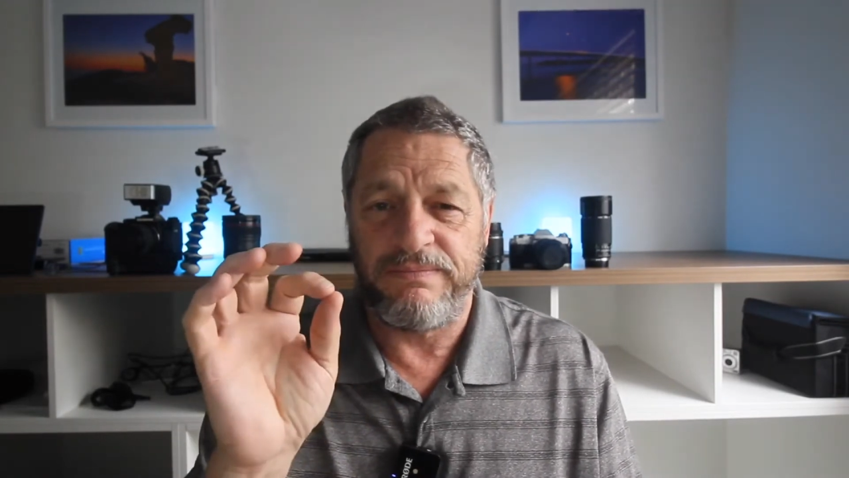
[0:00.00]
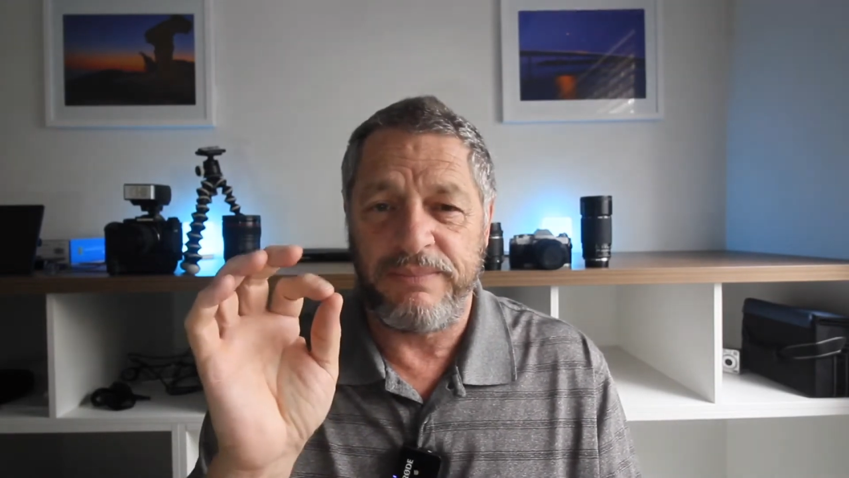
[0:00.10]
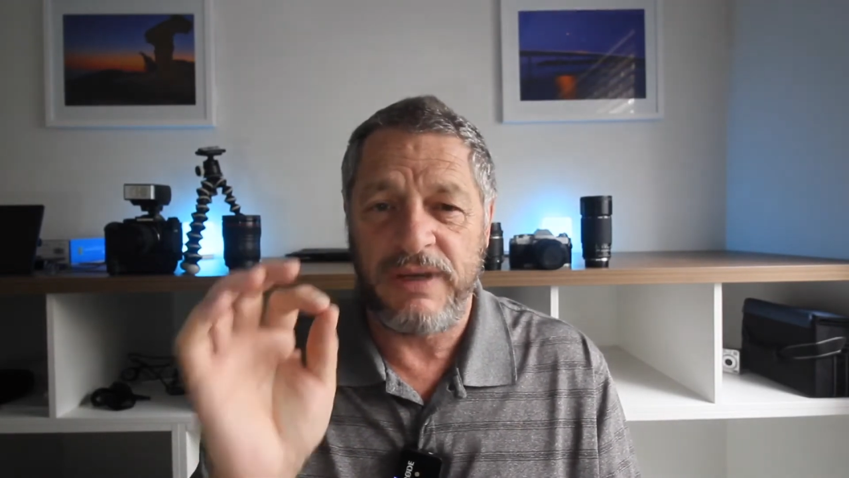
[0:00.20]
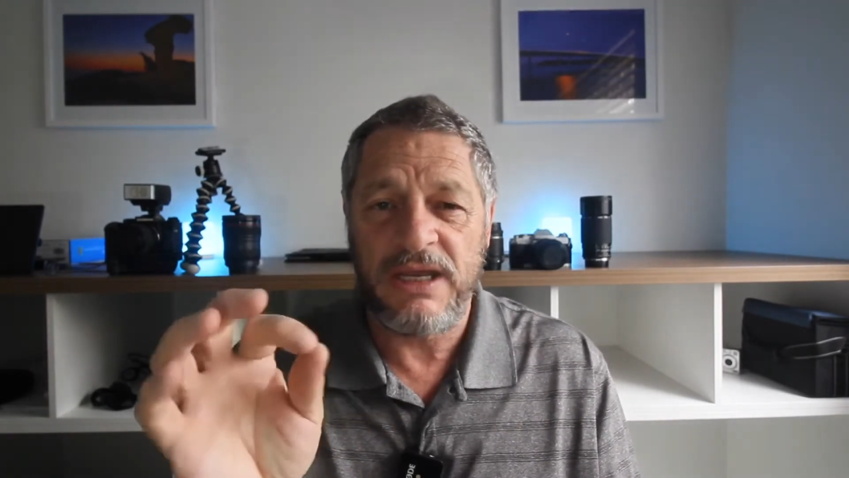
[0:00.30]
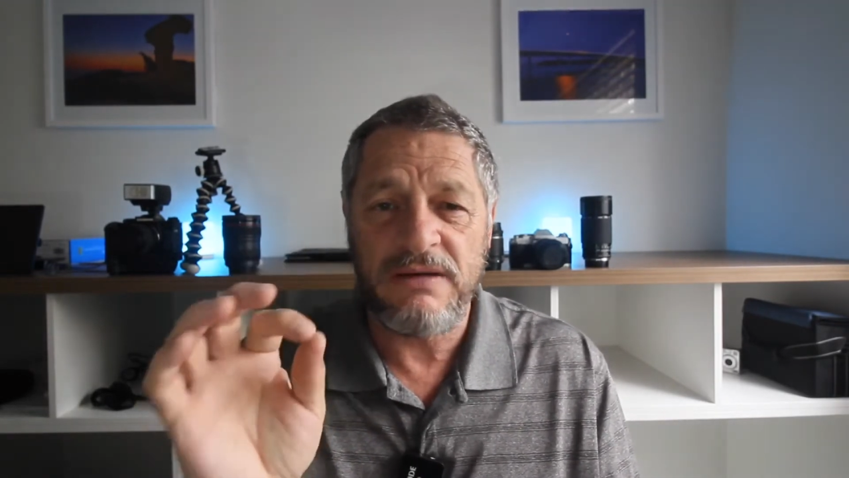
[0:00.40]

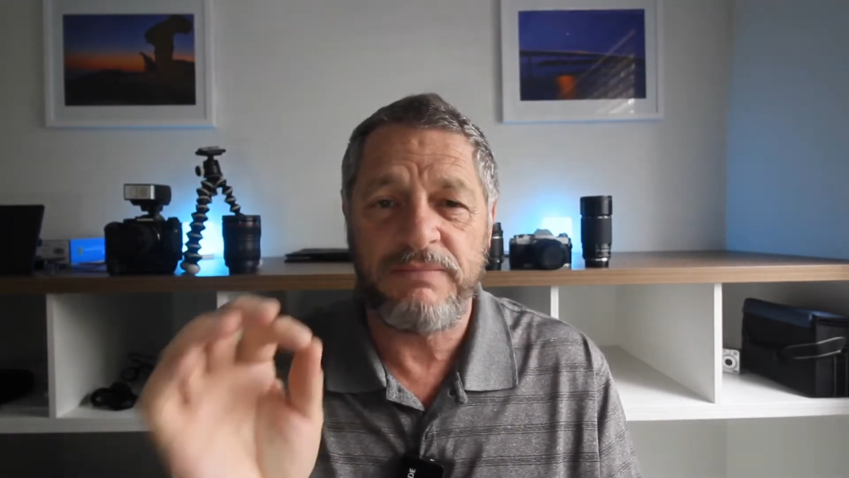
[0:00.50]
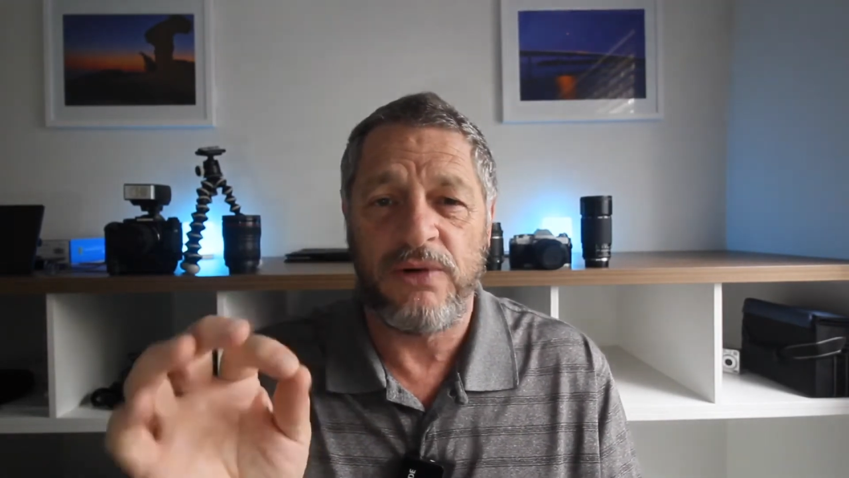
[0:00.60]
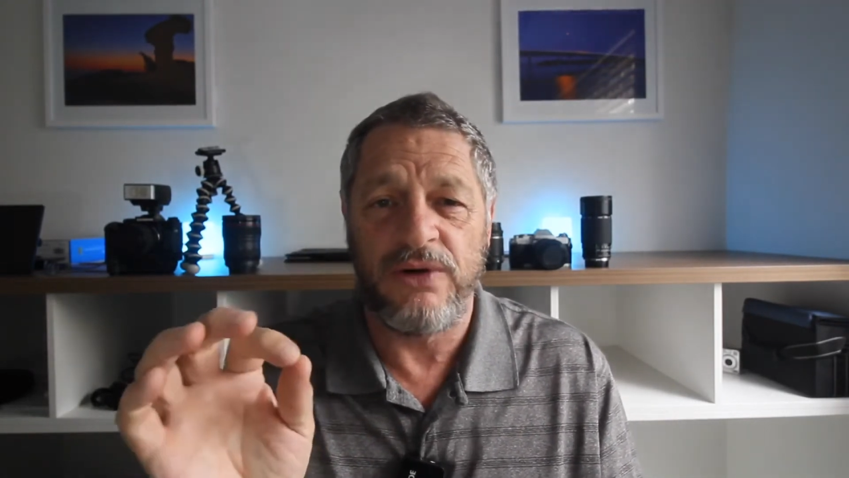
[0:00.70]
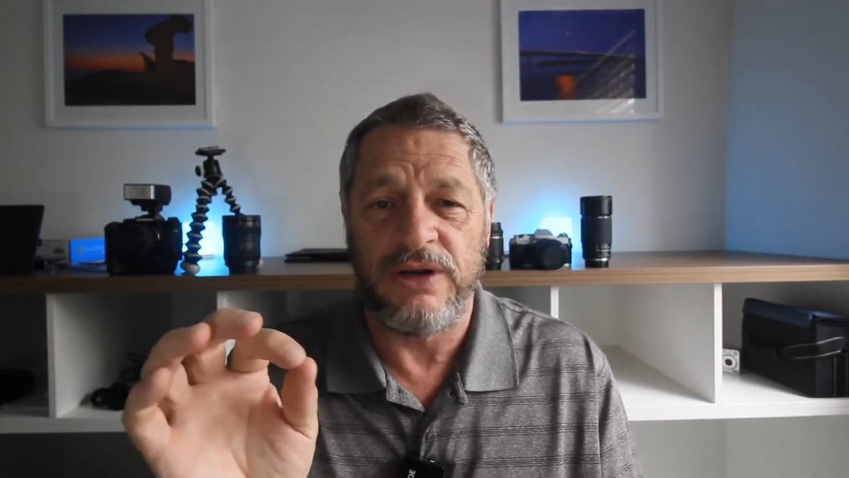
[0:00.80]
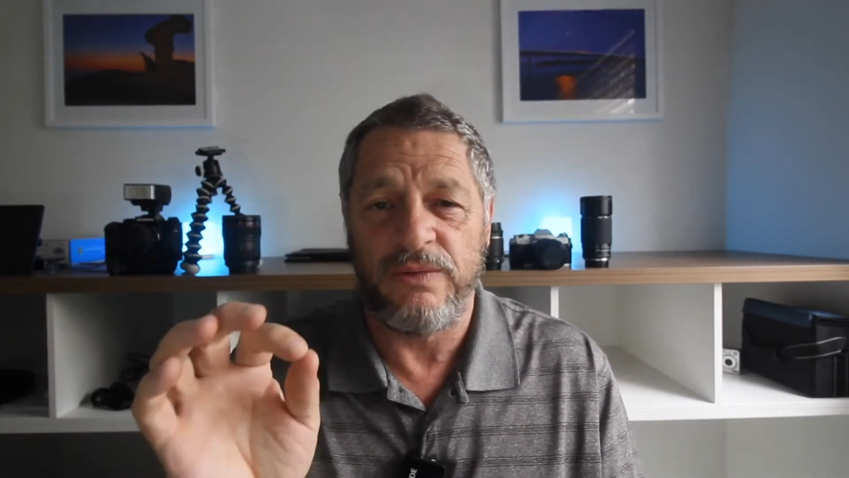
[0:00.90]

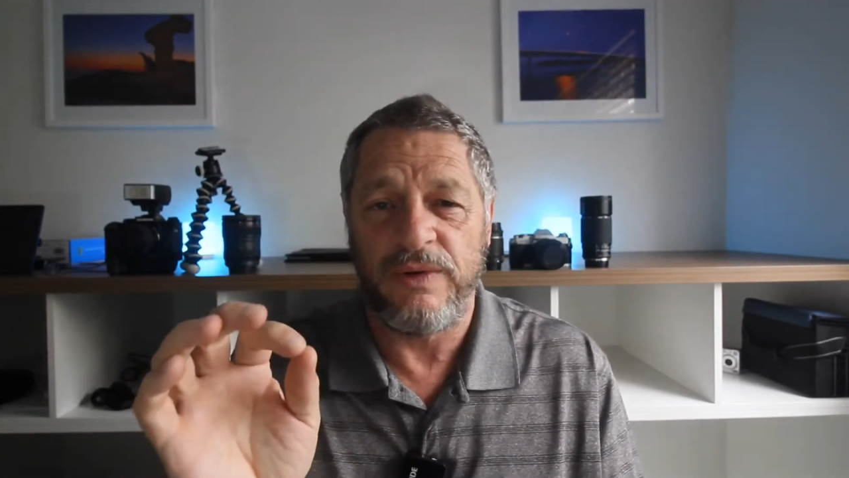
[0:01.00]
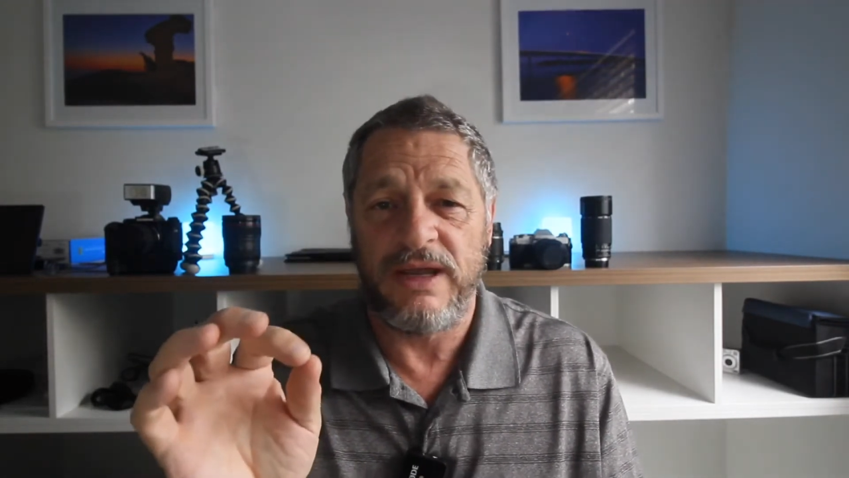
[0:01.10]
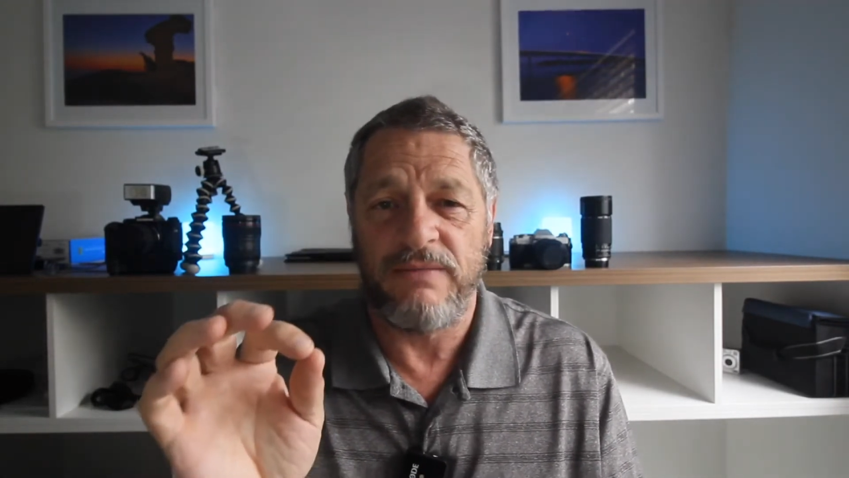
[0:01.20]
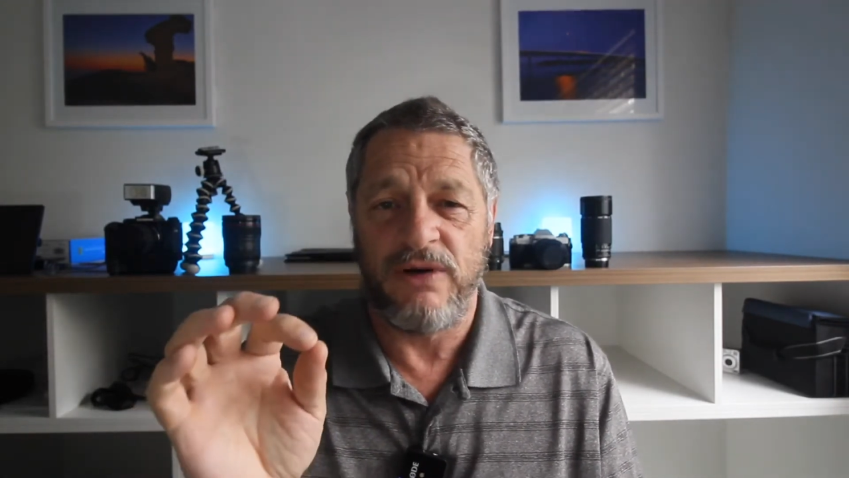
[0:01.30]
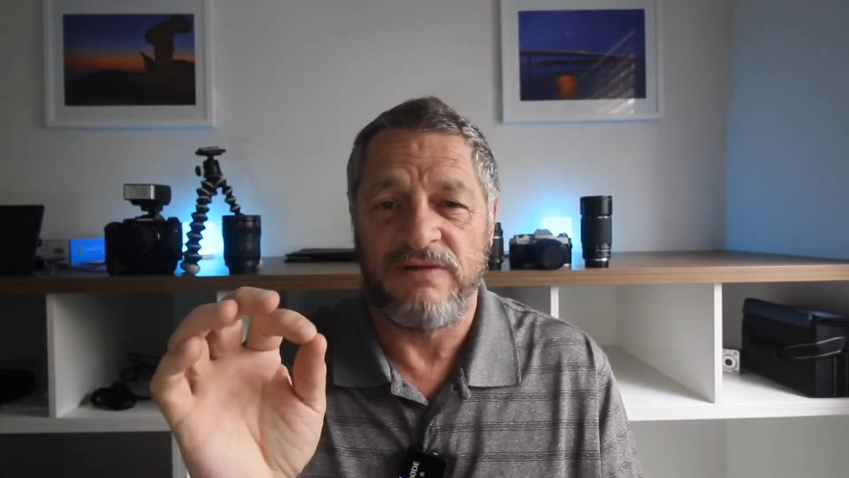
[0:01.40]
pinpoint
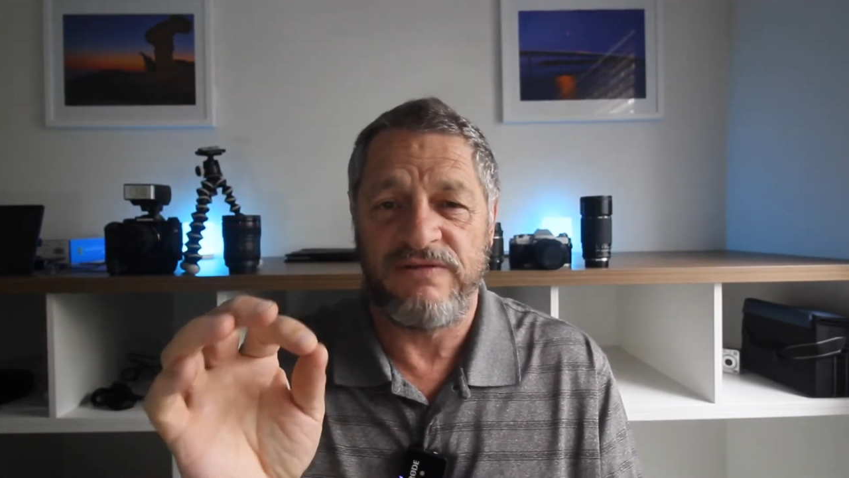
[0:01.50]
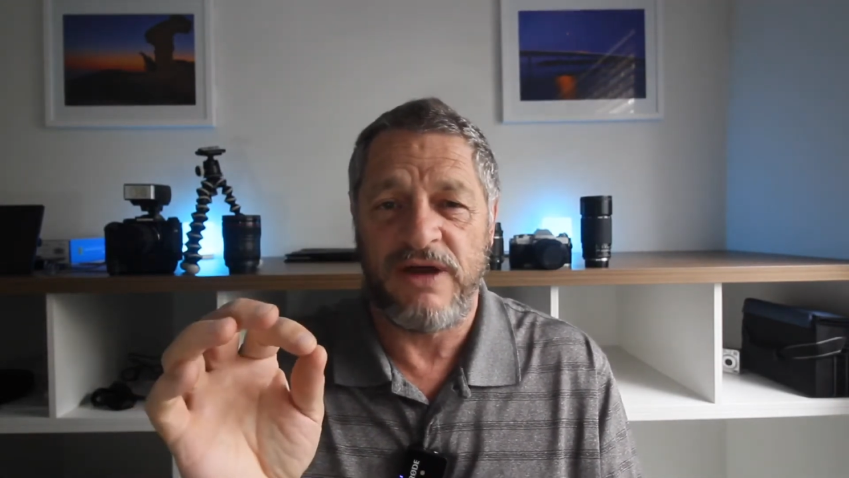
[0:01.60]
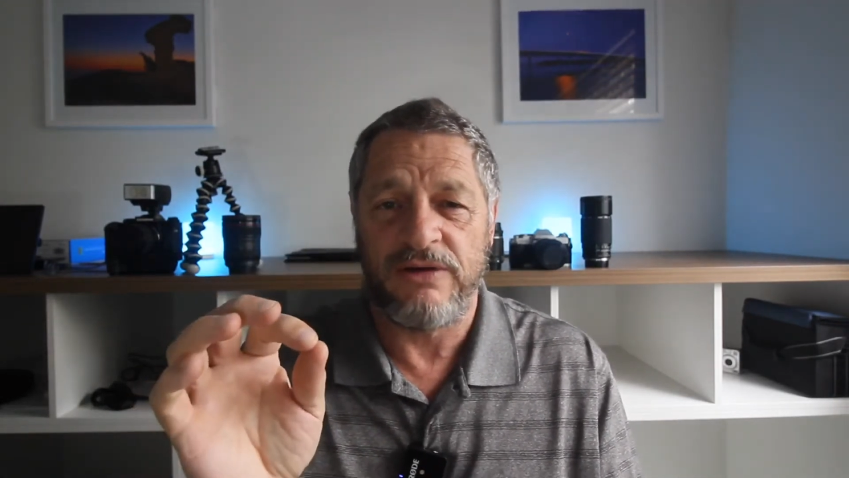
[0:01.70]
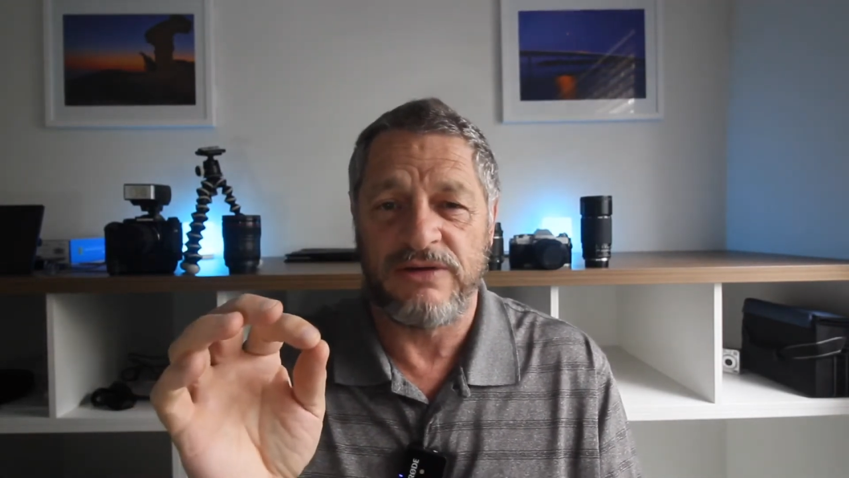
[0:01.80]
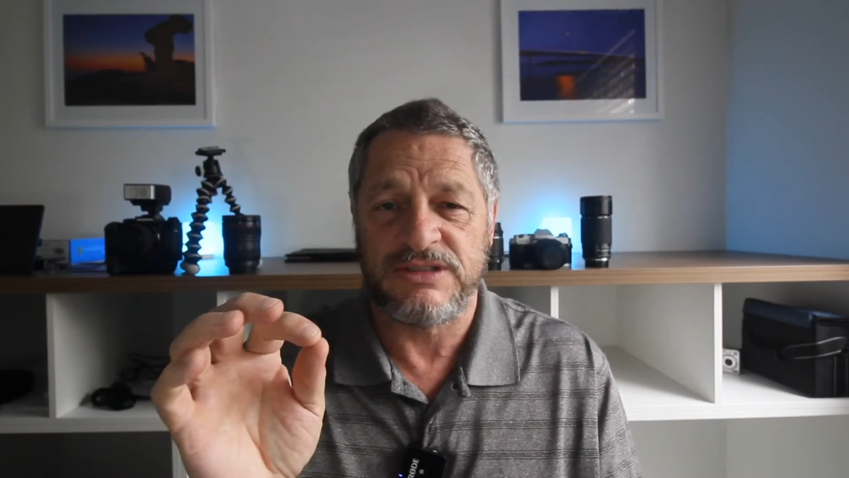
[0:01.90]
where my
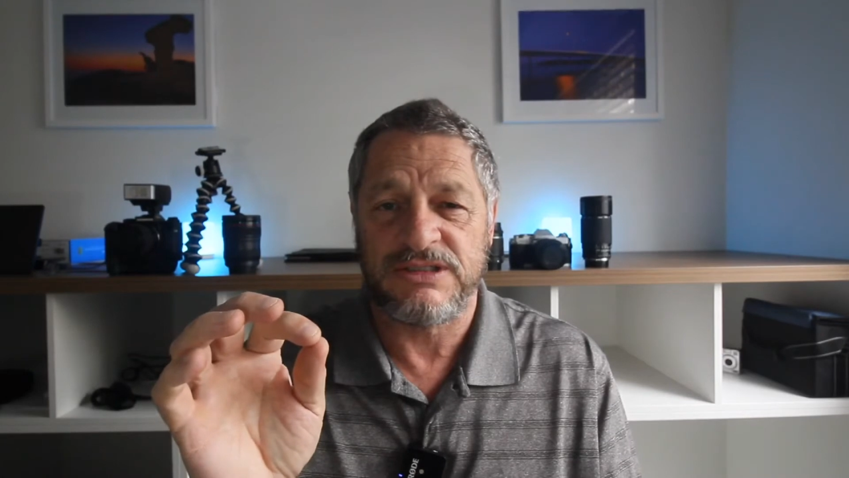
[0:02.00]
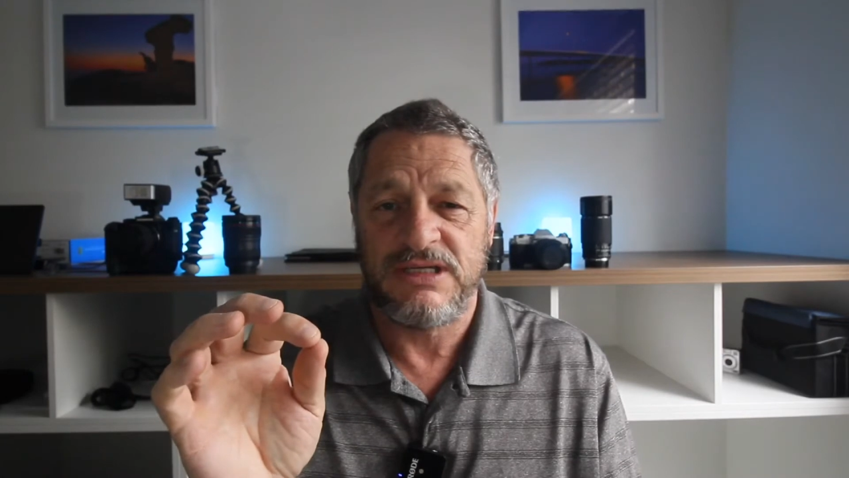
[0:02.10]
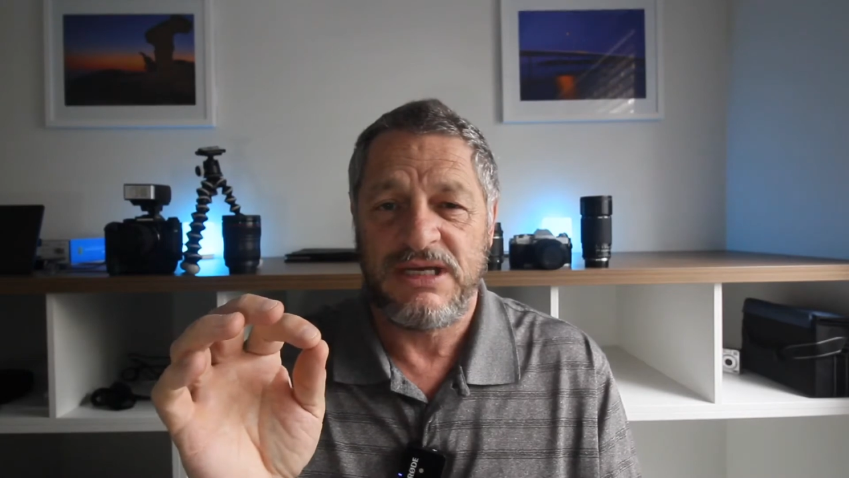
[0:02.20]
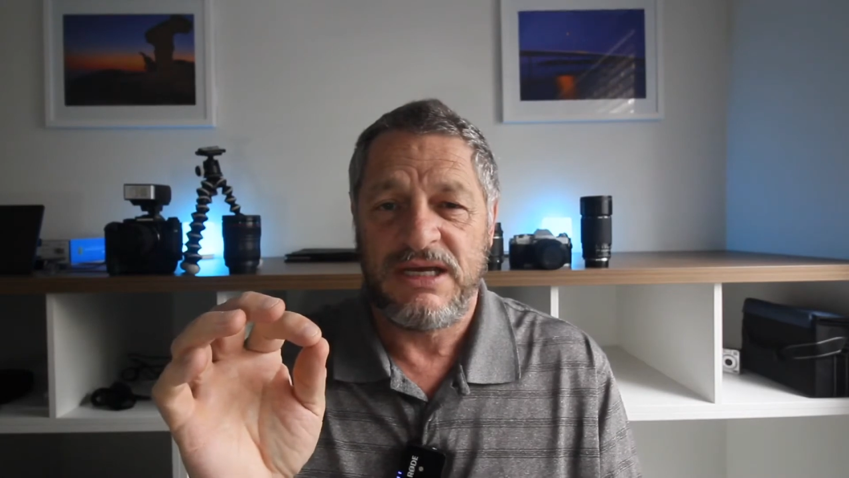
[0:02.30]
focus